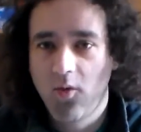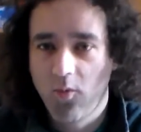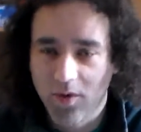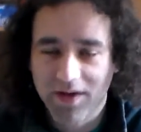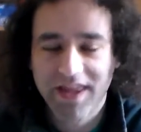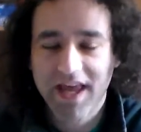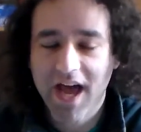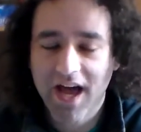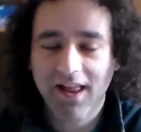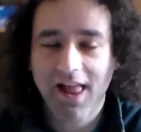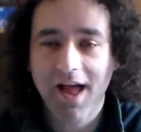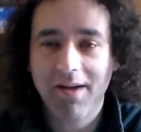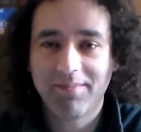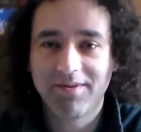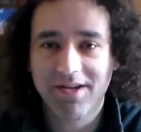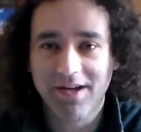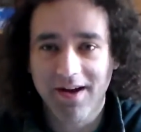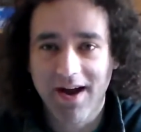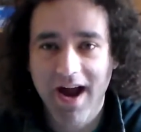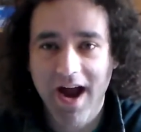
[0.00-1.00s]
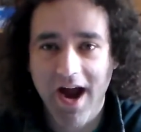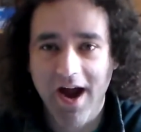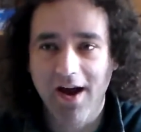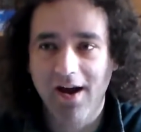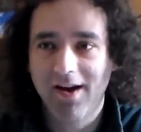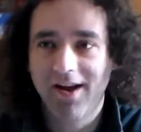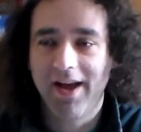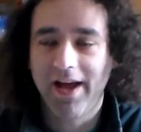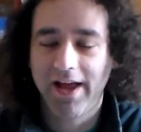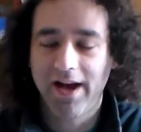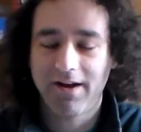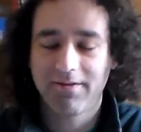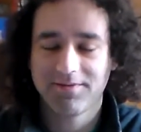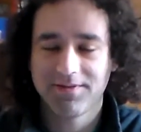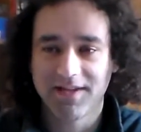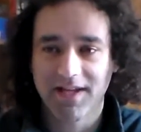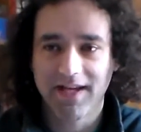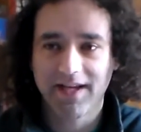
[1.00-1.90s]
What the hell happened to your hair?" And I was